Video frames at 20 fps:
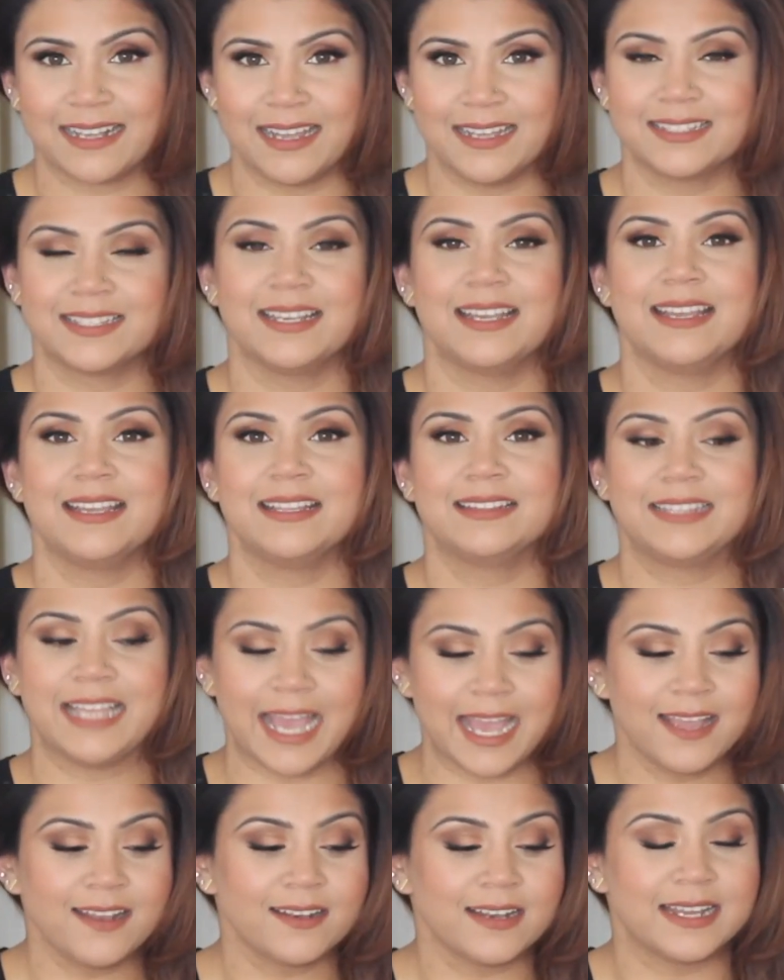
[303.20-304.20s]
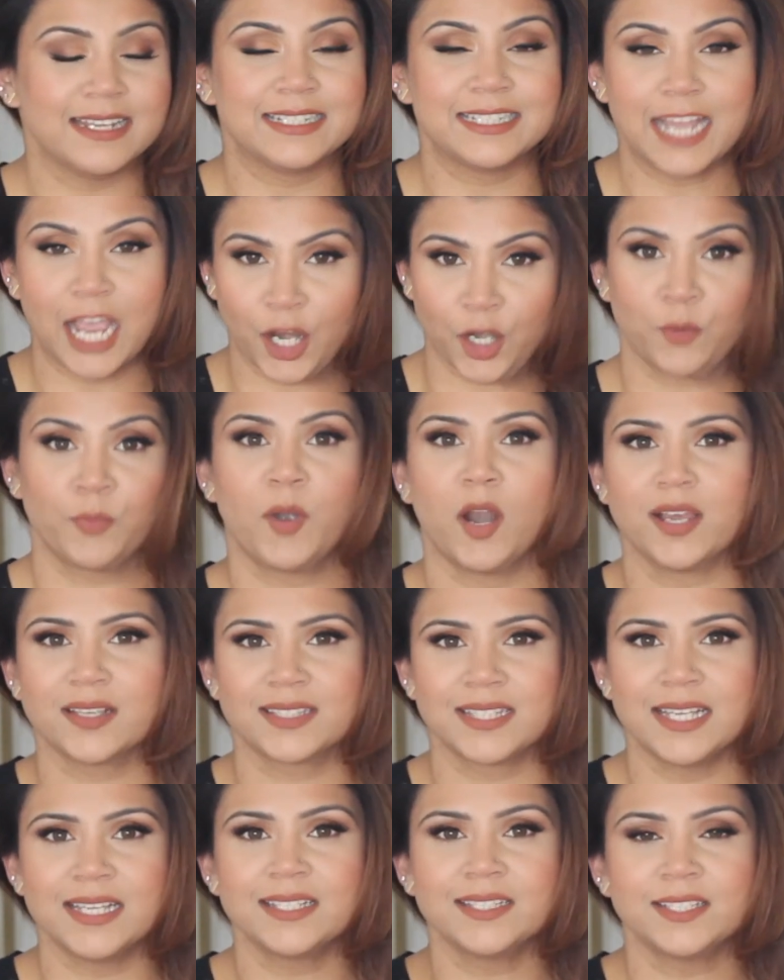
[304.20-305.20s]
guys. That entire
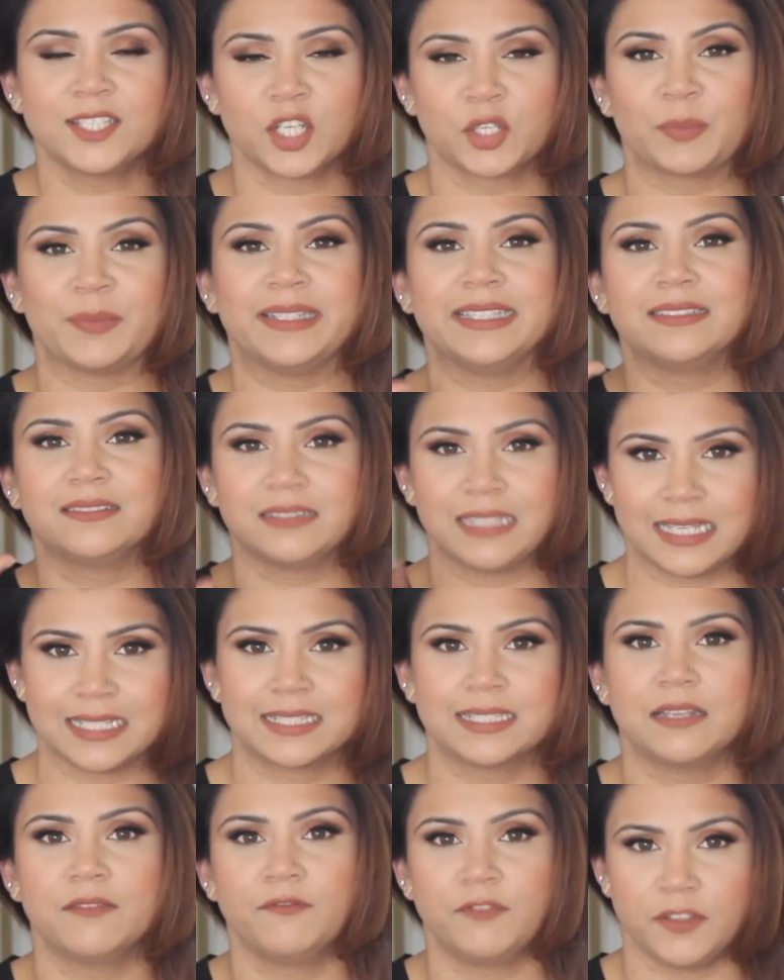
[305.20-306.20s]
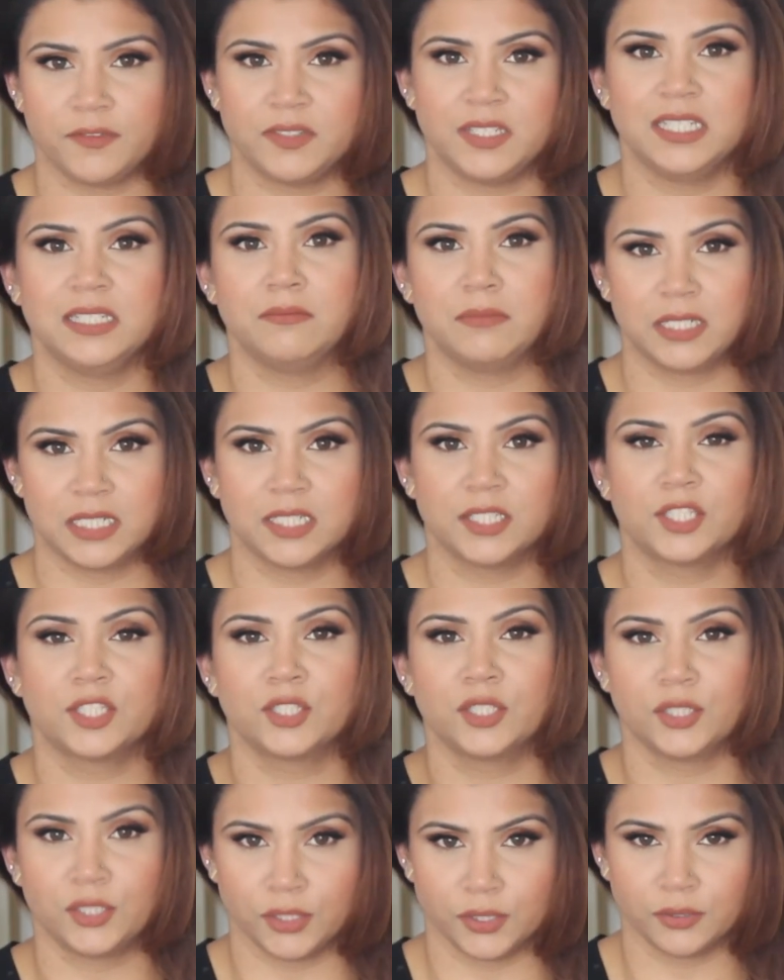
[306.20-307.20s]
process took me less than 15 minutes
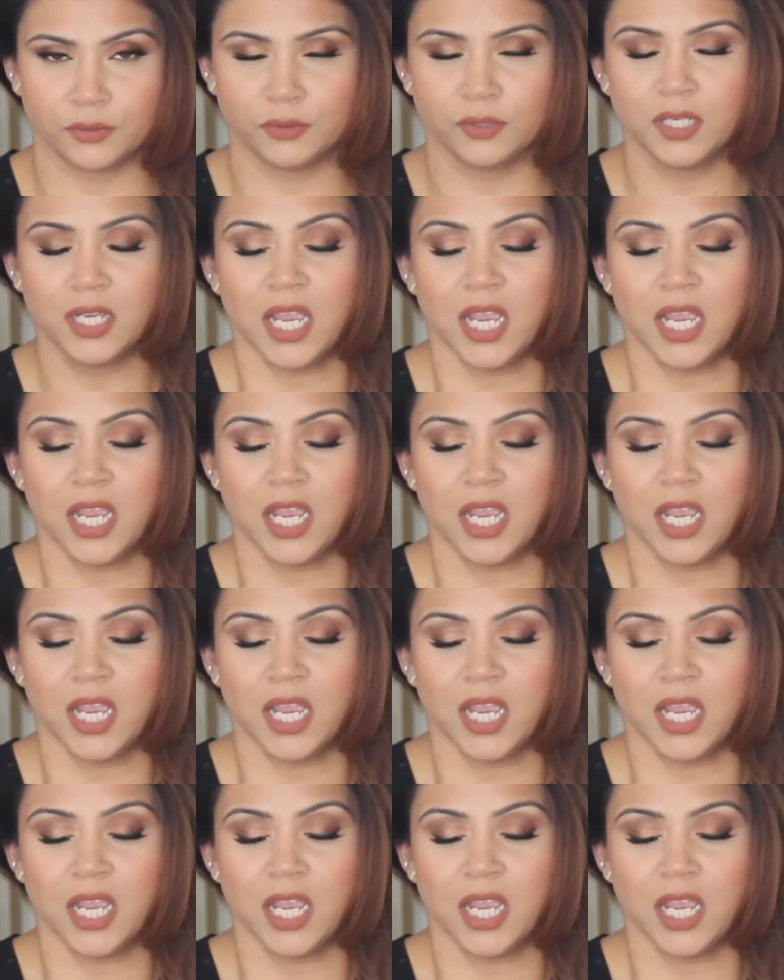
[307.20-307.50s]
to do.